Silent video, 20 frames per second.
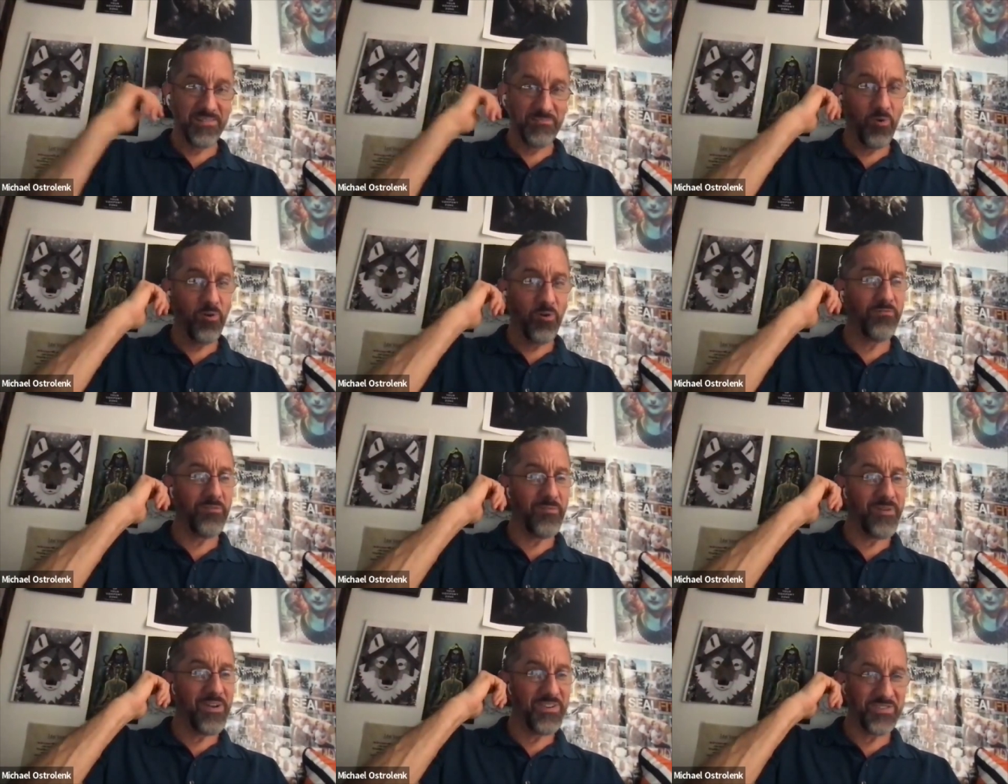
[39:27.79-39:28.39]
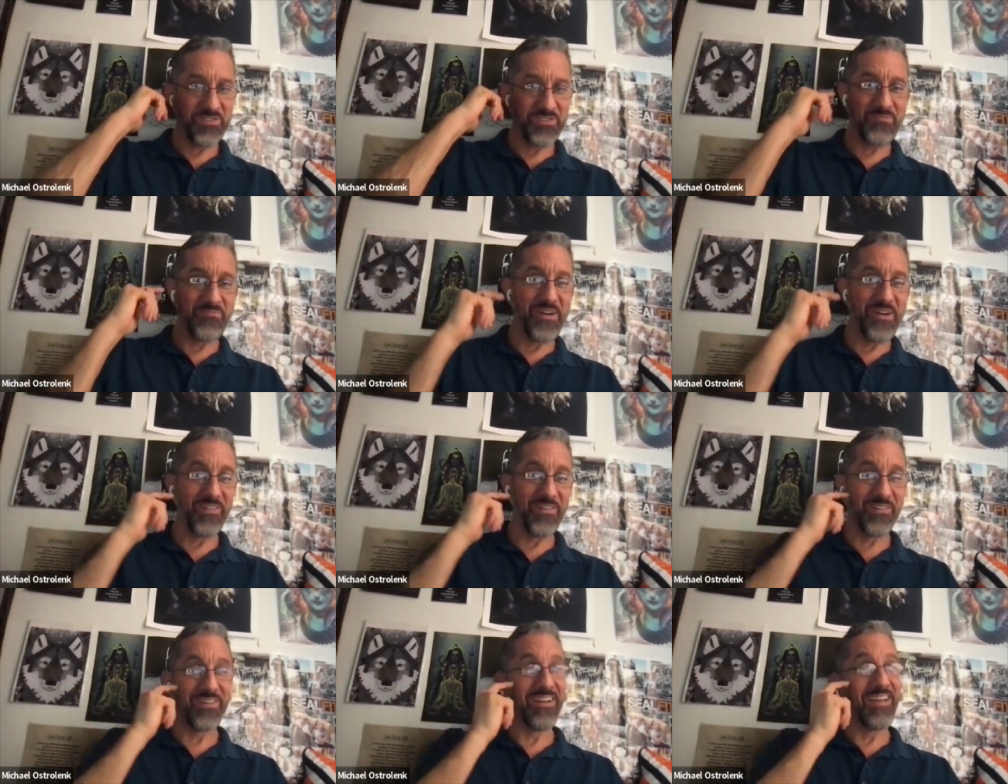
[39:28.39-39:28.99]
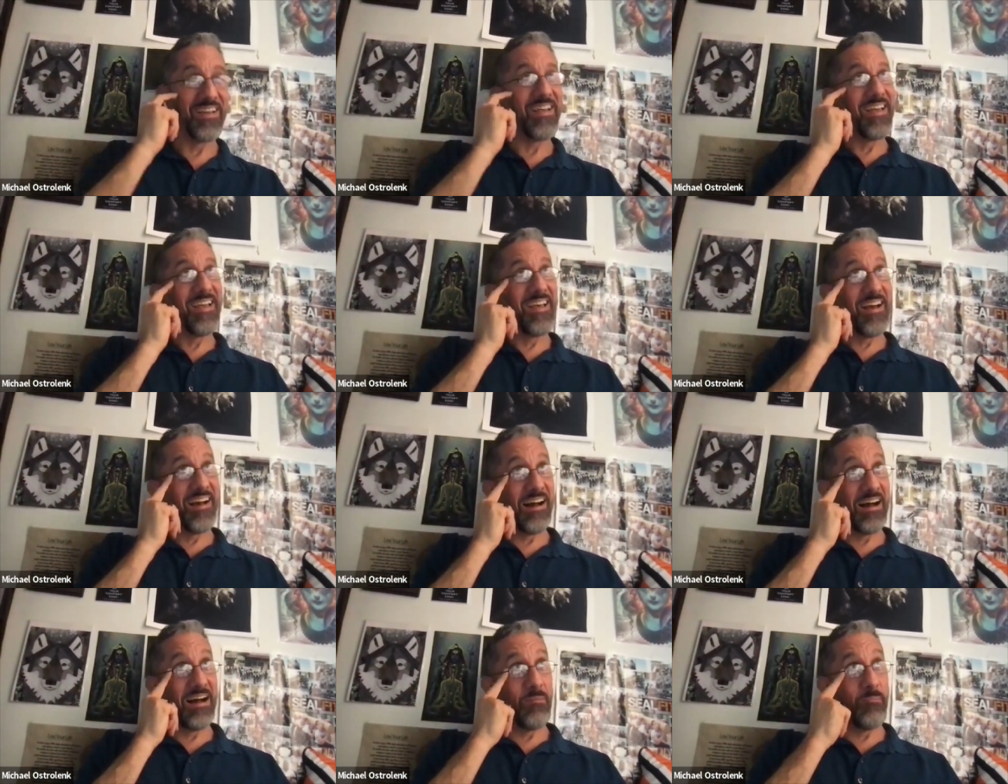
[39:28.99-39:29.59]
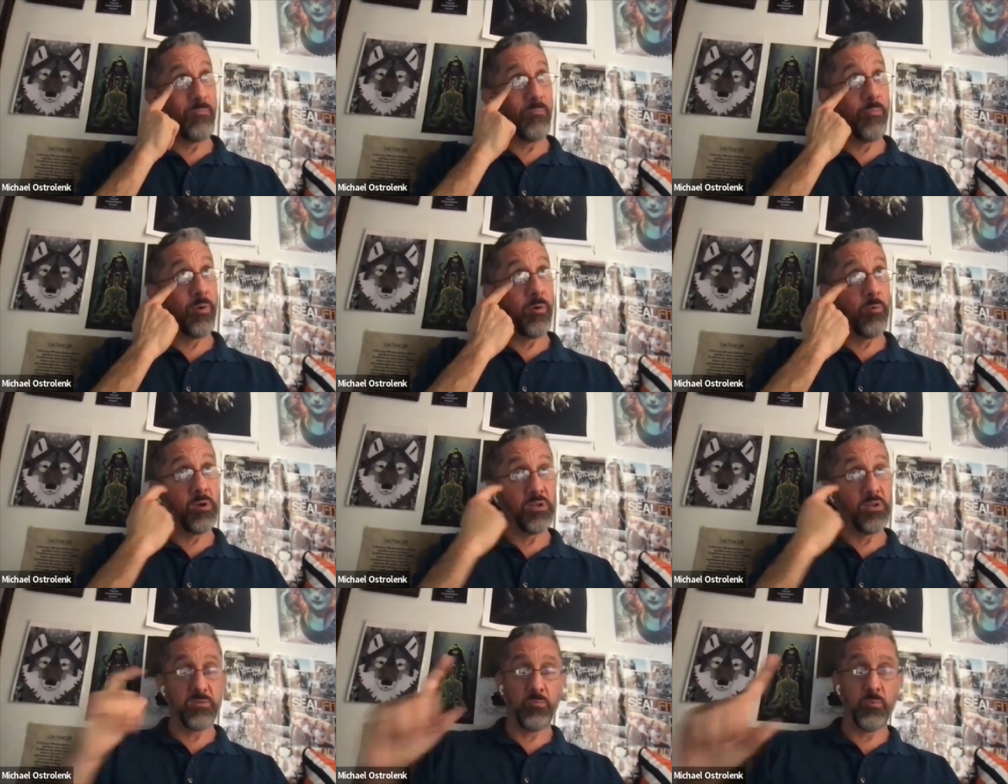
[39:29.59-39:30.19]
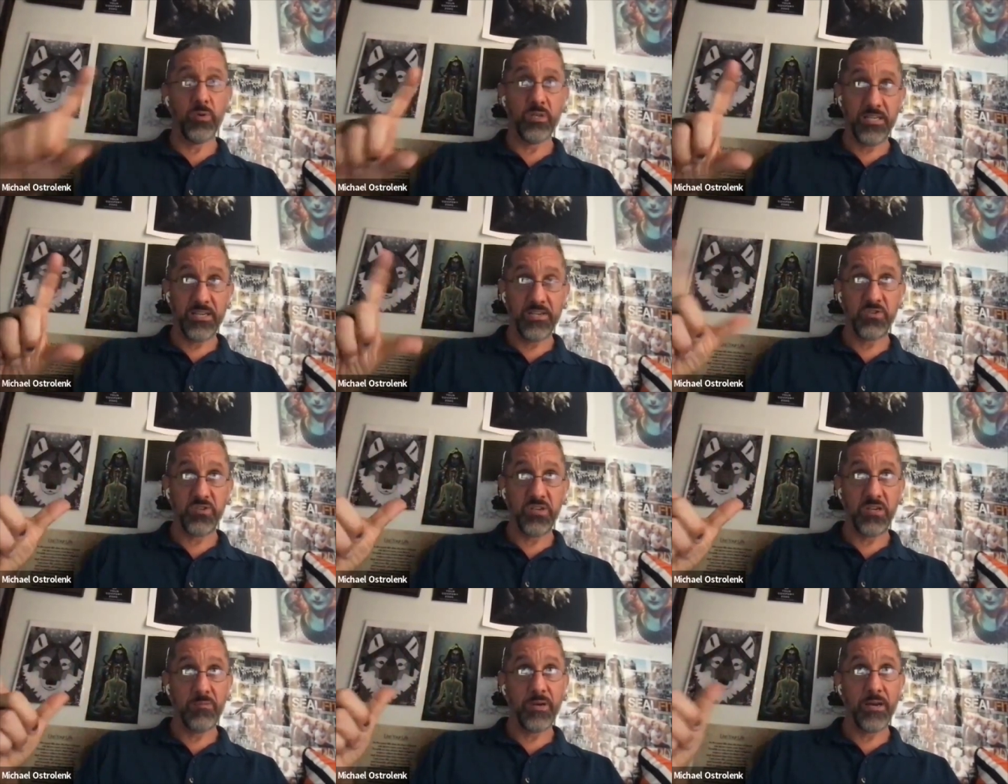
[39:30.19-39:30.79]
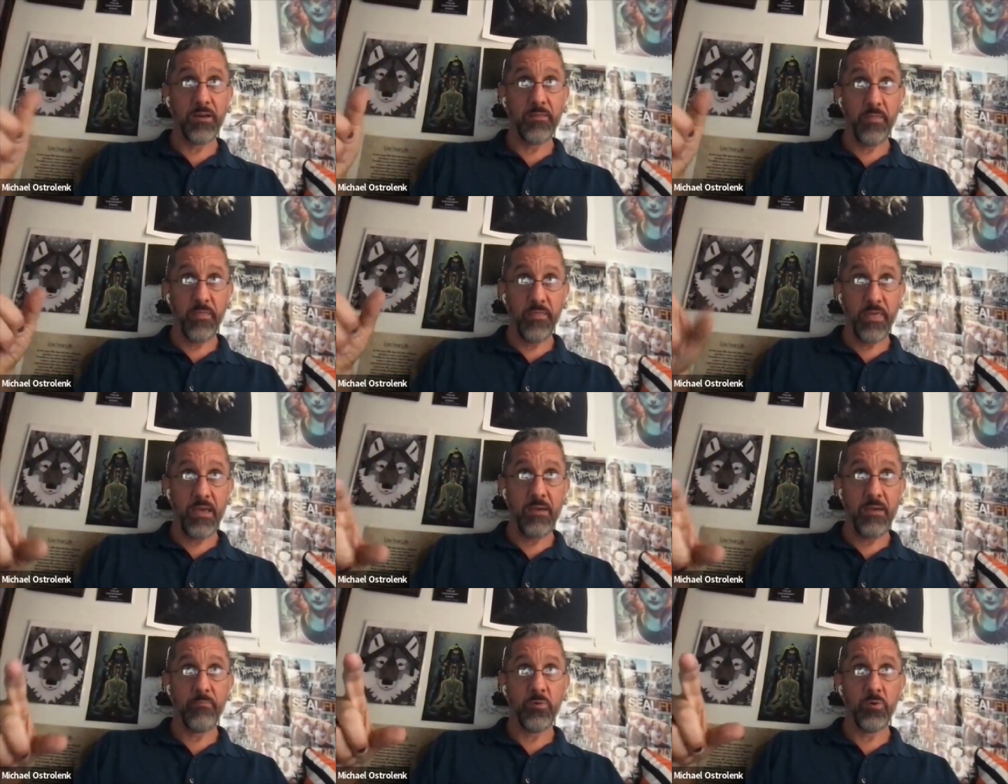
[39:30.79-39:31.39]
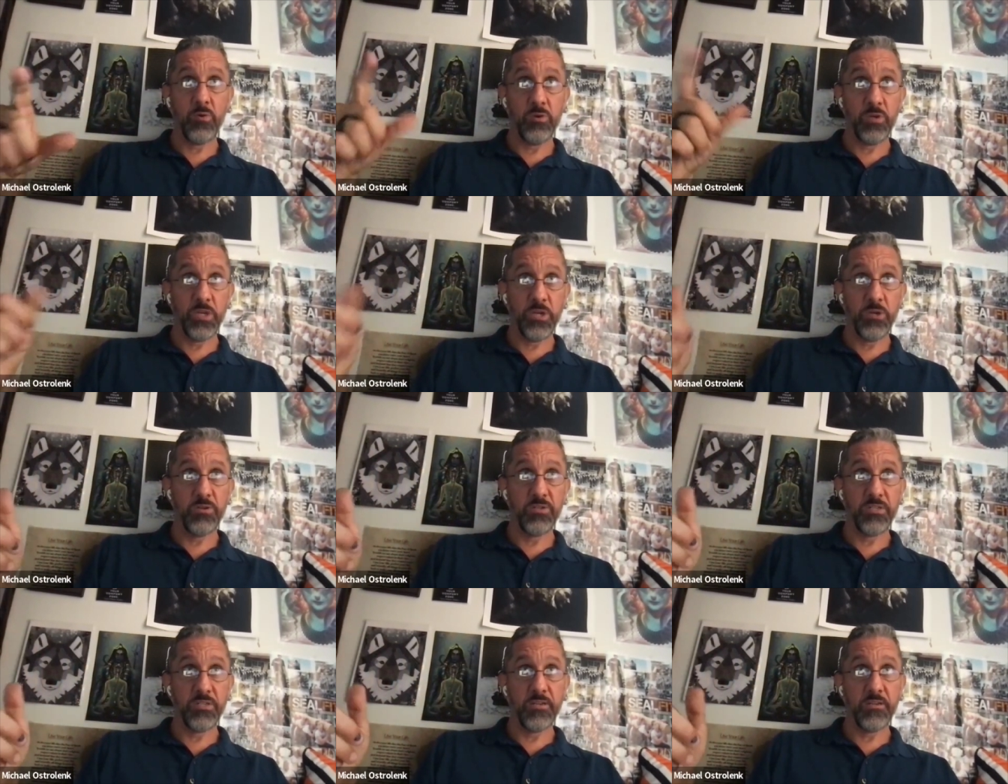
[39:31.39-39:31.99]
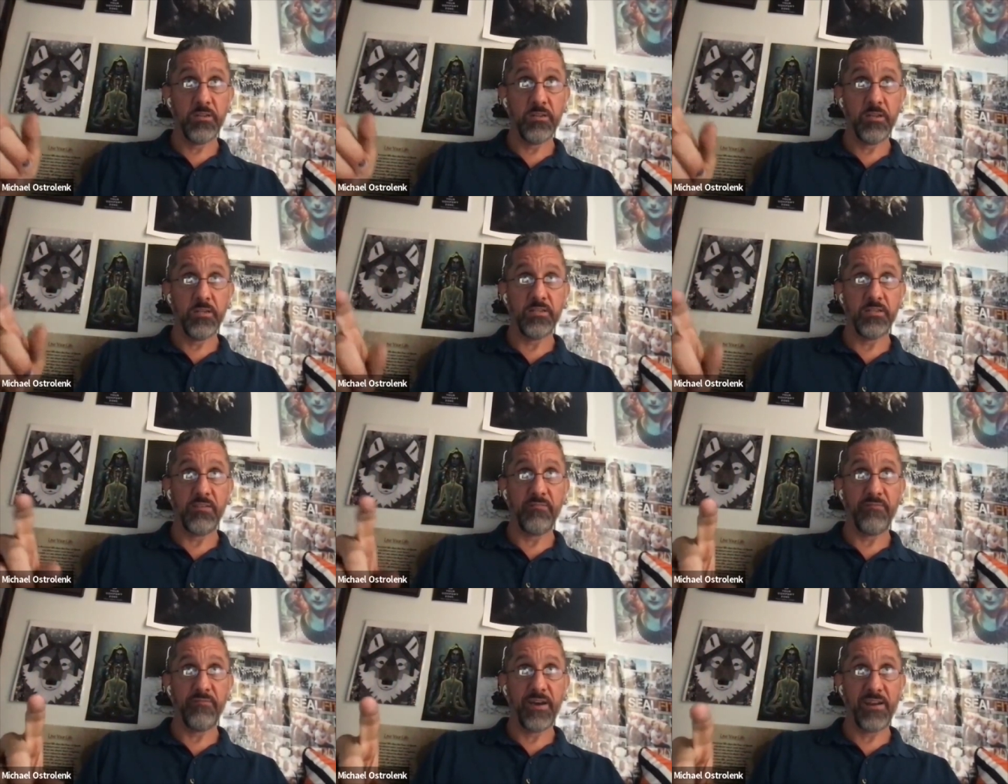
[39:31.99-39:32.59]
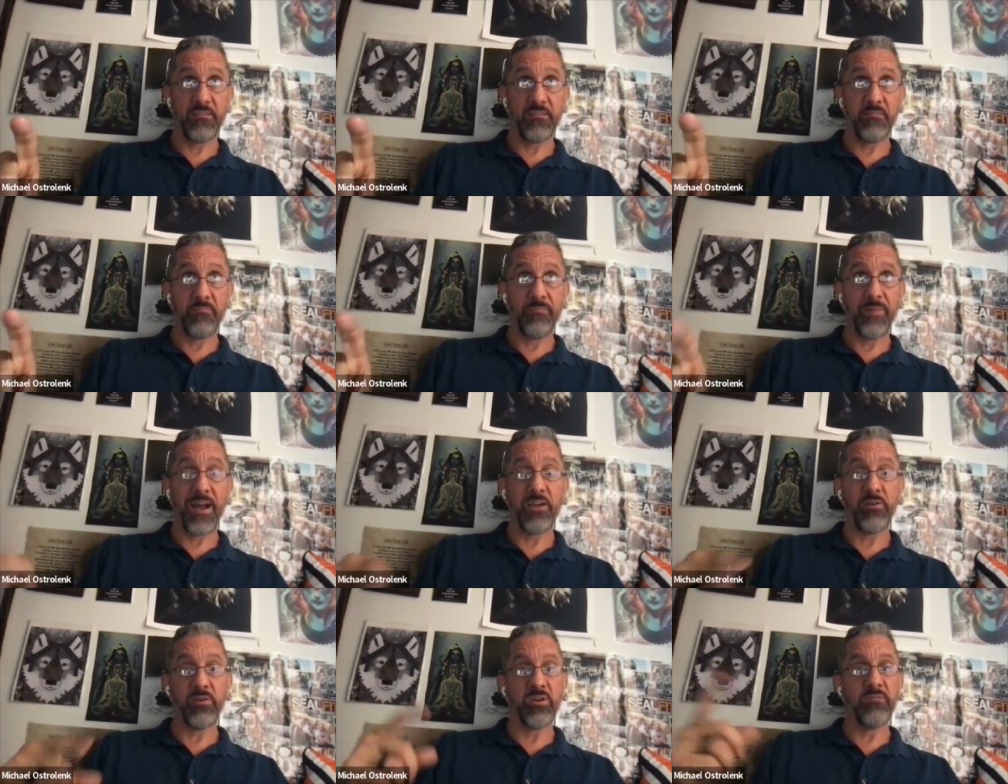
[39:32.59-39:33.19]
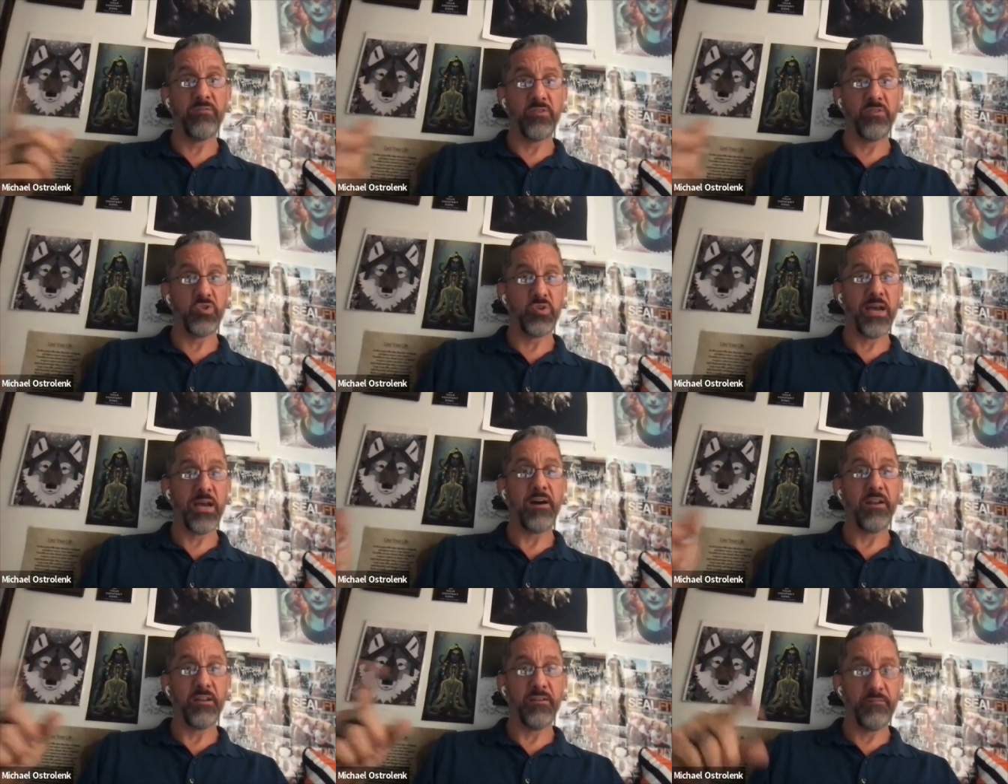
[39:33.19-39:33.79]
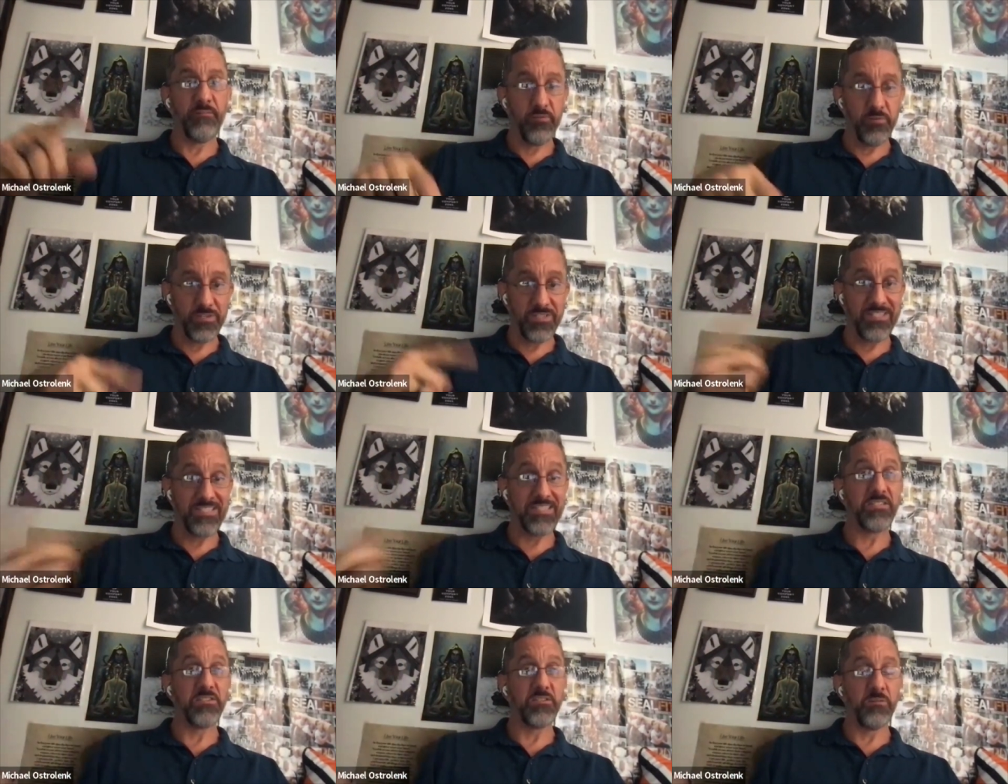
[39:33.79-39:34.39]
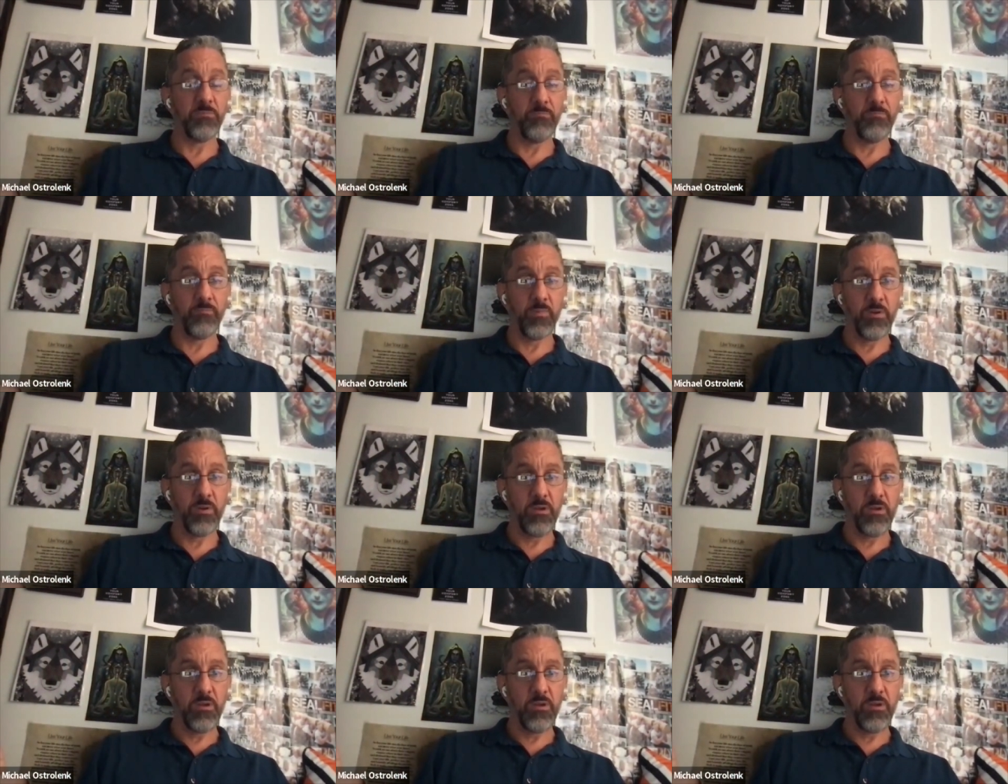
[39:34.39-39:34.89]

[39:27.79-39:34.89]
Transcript: More information, the better. But what's interesting about them who use it is they find out the bioindividuality of their system.